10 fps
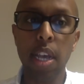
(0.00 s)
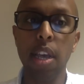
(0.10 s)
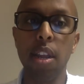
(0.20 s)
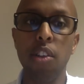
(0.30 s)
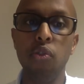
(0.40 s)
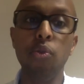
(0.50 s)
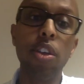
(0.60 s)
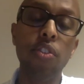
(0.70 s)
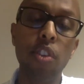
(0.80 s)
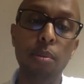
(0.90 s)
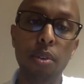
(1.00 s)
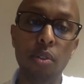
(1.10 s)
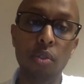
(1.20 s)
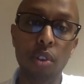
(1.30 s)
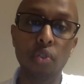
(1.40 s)
it is
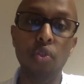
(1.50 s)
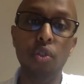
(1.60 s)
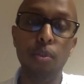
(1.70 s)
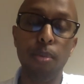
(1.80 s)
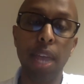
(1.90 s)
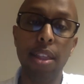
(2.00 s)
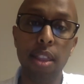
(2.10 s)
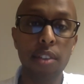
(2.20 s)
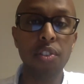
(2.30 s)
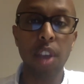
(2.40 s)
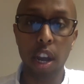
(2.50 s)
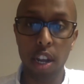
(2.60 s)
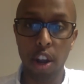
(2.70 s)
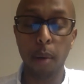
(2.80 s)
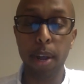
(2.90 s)
reasonable to assume that this
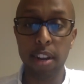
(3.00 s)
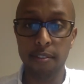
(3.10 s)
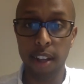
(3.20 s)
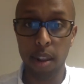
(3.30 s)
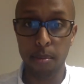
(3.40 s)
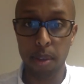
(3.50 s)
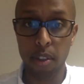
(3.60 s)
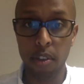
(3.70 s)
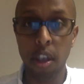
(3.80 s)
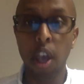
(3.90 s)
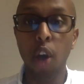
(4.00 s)
economic development